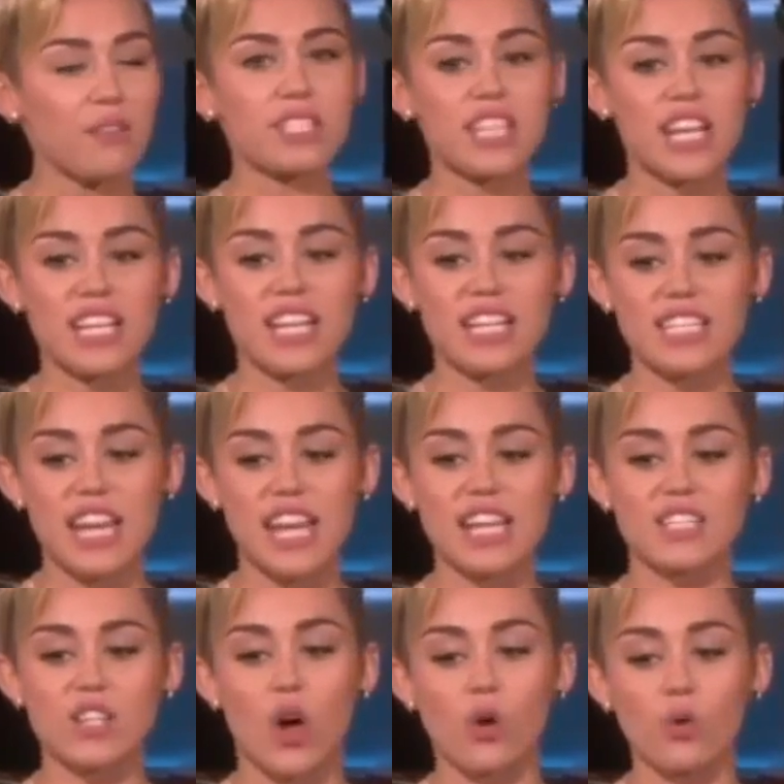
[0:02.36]
I was saying that today.
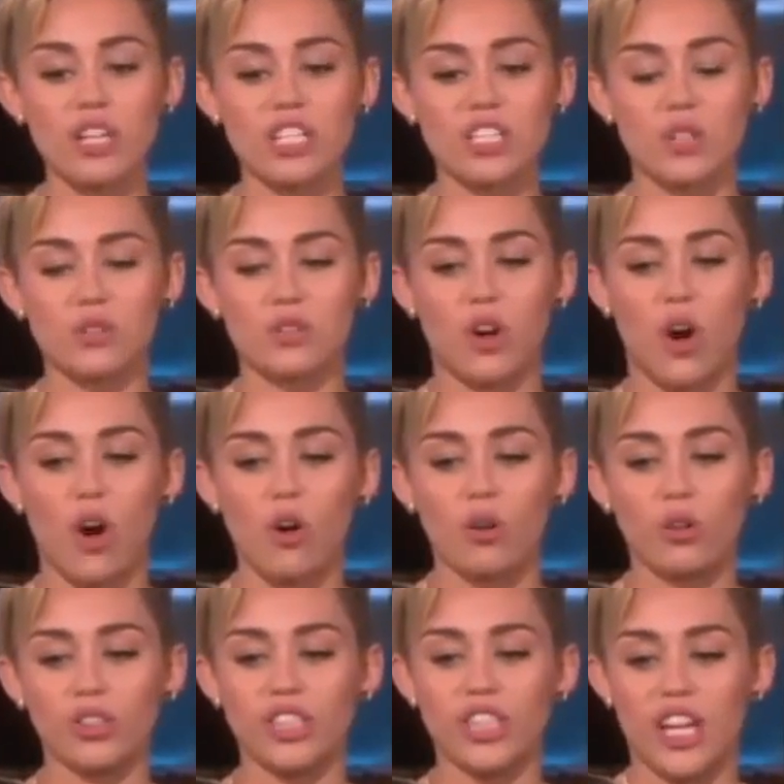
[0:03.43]
It's always so
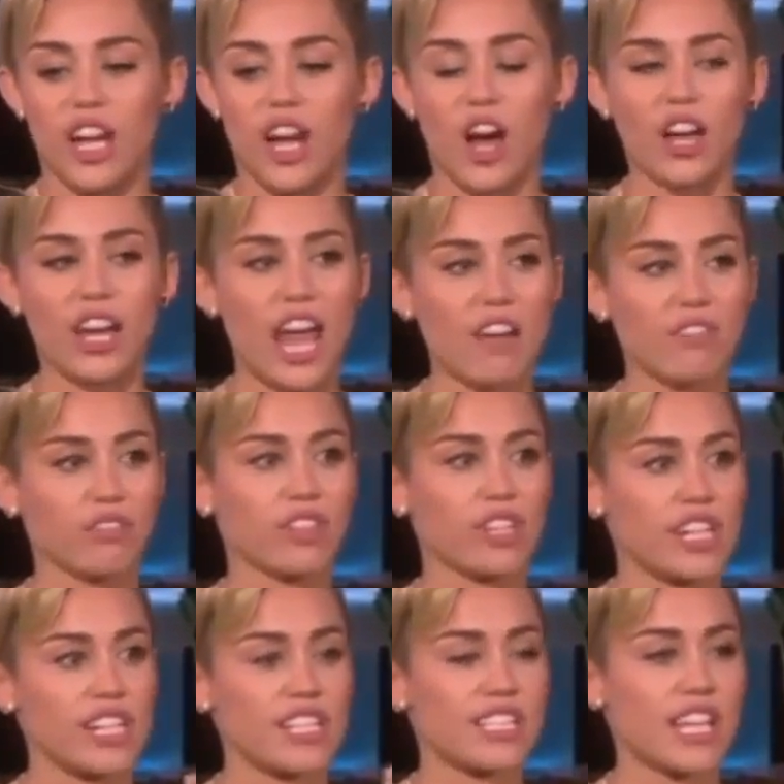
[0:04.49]
cold on
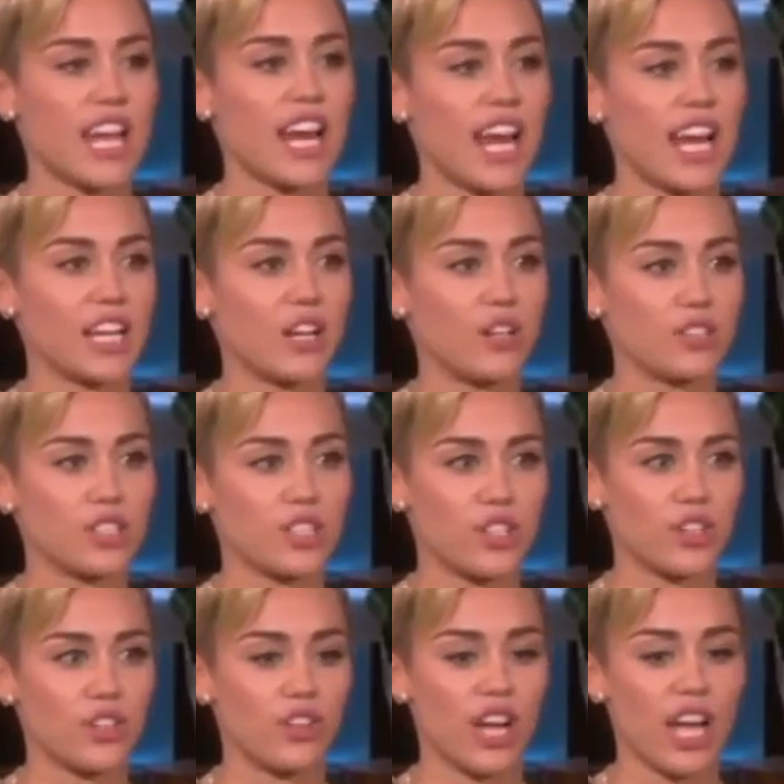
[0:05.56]
every set I go
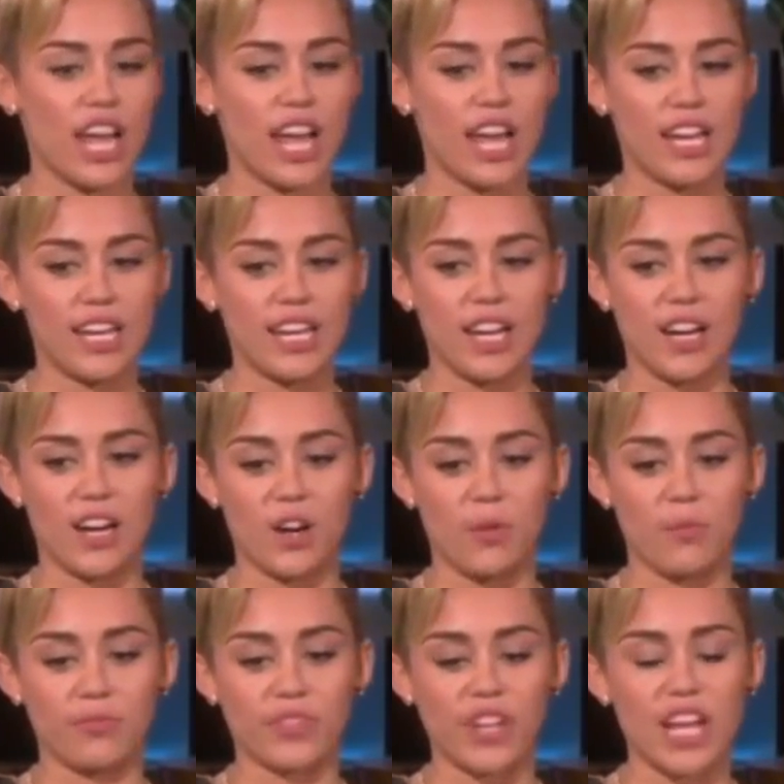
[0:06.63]
to, and
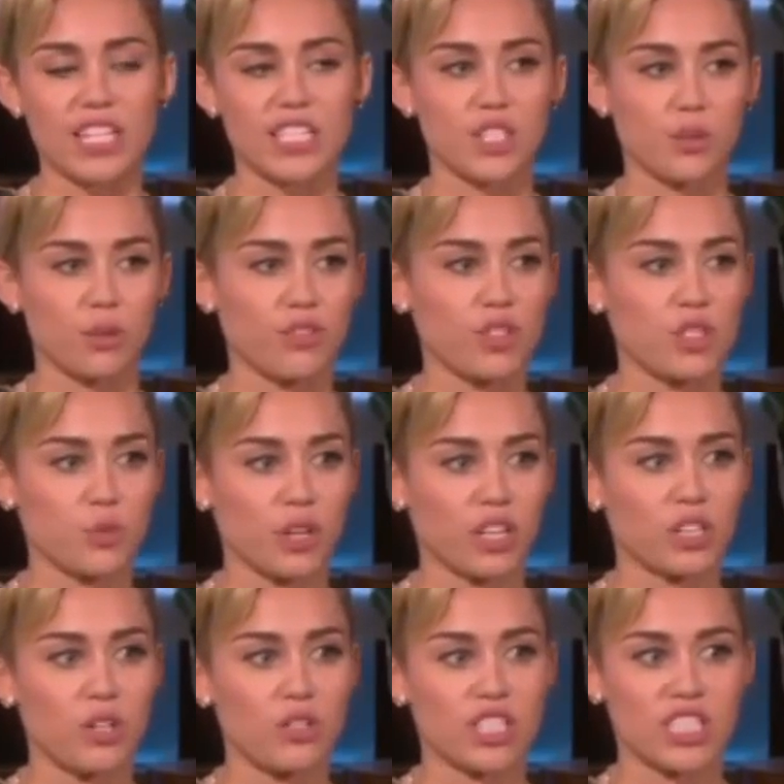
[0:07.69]
I still refuse to wear
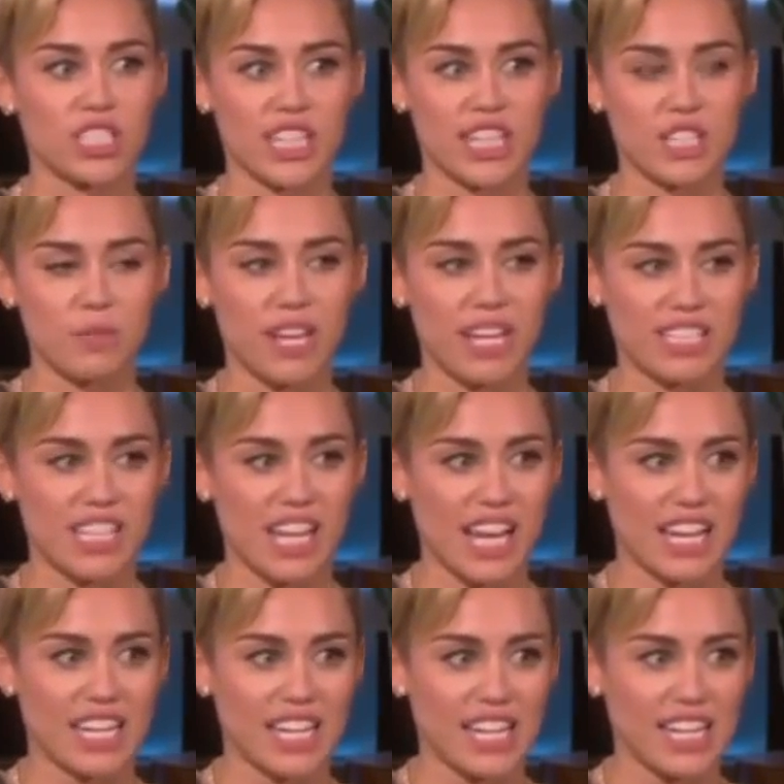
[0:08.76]
clothes because it gives me
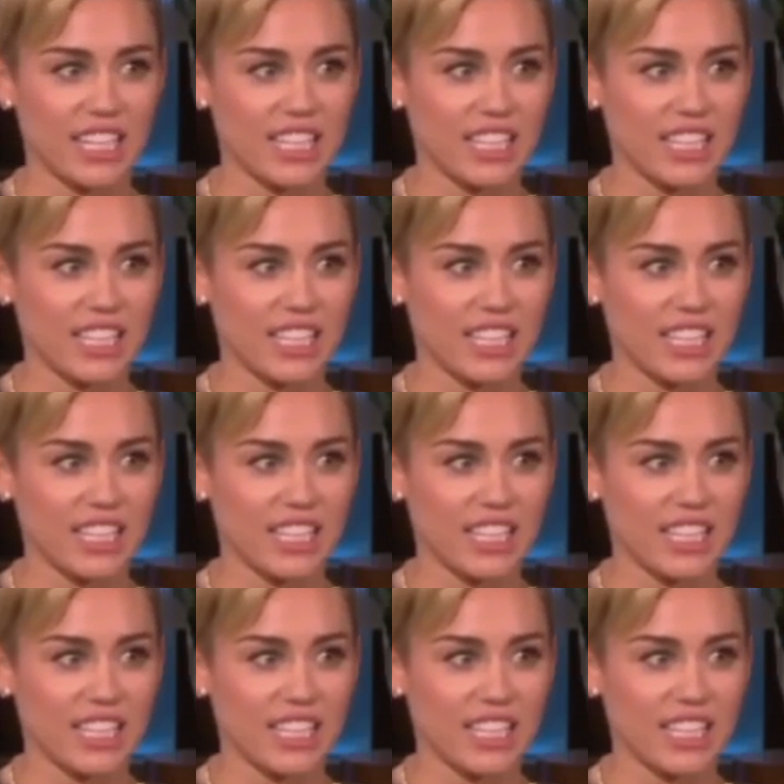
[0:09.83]
anxiety.